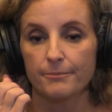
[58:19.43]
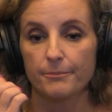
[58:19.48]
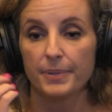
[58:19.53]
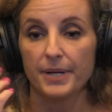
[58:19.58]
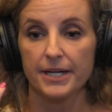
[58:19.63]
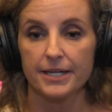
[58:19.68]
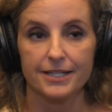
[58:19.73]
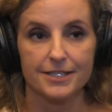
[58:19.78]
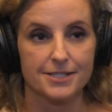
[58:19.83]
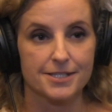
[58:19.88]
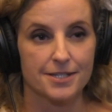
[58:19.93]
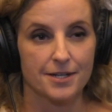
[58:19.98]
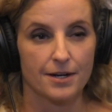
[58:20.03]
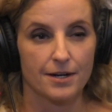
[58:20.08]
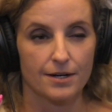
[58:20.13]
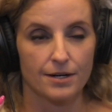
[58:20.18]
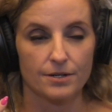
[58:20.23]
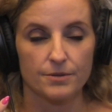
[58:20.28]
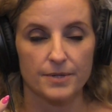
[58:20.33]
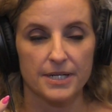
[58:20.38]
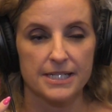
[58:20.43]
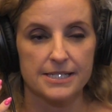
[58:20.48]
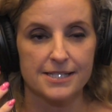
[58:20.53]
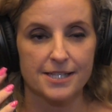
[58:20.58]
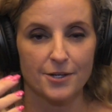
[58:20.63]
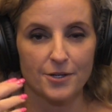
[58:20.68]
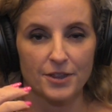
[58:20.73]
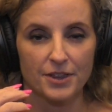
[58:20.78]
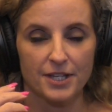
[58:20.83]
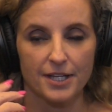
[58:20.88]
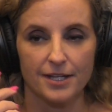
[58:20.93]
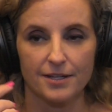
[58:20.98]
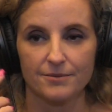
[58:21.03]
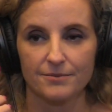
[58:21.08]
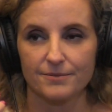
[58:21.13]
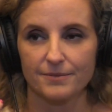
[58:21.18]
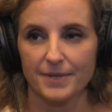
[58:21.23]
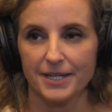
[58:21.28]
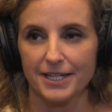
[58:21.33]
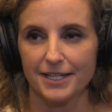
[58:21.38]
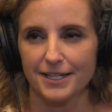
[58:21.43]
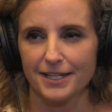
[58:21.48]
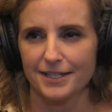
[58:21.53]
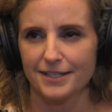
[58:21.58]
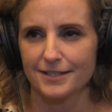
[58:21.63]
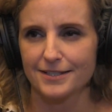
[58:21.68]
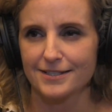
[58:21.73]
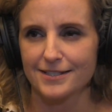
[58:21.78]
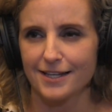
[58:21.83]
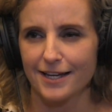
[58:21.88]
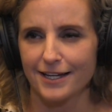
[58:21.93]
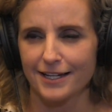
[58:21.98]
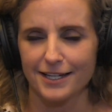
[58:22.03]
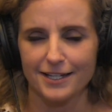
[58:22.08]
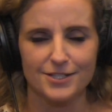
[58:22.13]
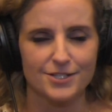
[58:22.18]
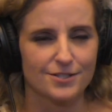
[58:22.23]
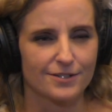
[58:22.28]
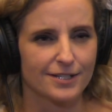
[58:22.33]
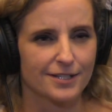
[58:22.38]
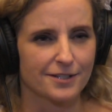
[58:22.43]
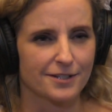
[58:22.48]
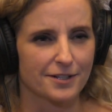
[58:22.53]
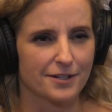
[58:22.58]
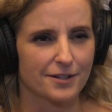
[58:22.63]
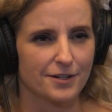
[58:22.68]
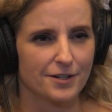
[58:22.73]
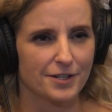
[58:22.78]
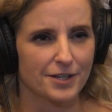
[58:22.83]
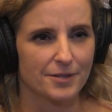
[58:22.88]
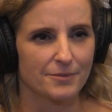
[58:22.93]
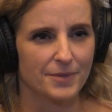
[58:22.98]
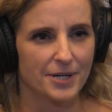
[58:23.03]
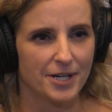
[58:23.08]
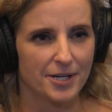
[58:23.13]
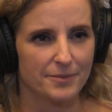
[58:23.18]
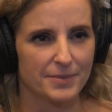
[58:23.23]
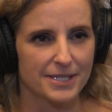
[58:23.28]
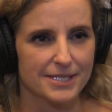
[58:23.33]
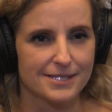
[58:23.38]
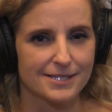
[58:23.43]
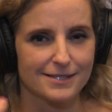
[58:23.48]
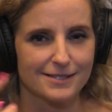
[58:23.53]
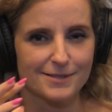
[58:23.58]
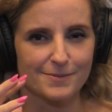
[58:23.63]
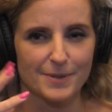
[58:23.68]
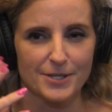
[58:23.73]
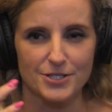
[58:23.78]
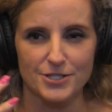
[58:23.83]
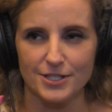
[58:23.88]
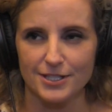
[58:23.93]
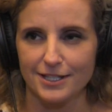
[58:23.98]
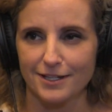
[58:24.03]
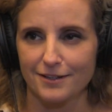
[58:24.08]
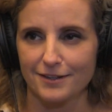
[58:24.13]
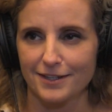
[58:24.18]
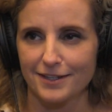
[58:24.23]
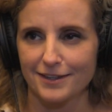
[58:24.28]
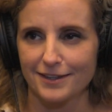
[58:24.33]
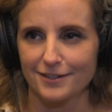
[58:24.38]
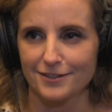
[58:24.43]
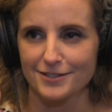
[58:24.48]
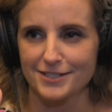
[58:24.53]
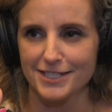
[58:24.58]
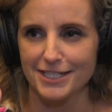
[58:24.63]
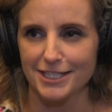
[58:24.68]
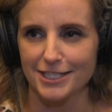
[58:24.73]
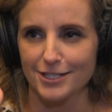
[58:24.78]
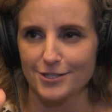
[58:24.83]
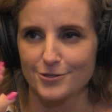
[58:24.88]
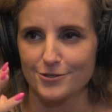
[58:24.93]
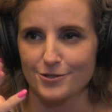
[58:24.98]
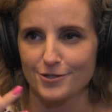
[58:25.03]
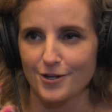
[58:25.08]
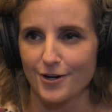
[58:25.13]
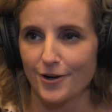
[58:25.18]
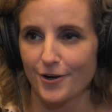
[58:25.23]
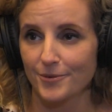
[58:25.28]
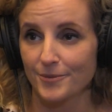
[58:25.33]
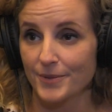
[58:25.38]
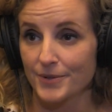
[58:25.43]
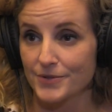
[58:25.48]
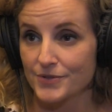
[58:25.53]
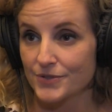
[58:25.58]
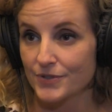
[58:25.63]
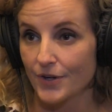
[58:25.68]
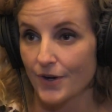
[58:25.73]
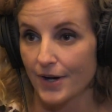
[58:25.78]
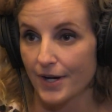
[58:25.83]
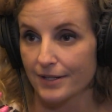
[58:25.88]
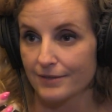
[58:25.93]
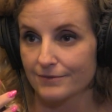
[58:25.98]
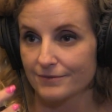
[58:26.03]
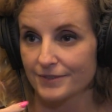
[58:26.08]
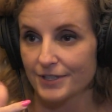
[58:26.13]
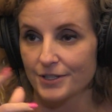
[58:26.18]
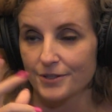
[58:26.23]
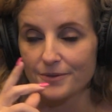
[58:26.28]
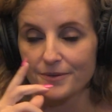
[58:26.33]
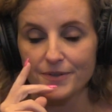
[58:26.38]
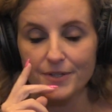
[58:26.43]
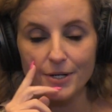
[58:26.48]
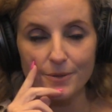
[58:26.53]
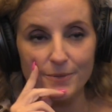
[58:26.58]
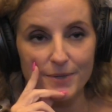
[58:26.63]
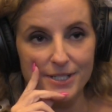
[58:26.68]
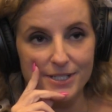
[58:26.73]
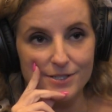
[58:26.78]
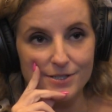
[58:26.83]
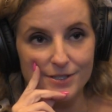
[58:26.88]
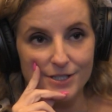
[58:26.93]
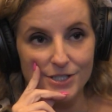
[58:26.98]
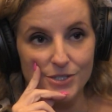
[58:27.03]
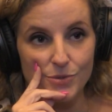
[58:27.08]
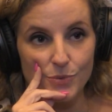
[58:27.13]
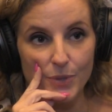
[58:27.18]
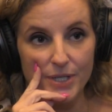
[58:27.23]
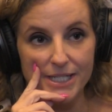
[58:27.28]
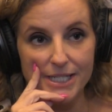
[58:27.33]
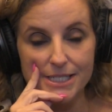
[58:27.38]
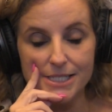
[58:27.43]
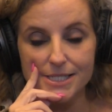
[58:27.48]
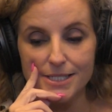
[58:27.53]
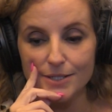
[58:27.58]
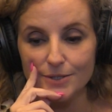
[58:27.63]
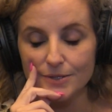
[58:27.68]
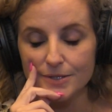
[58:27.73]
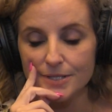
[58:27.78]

But it's not always healthy. My kids, I guess you cannot call them hobbies, especially now that they're teenager. Almost not. We've got one turning 20 soon.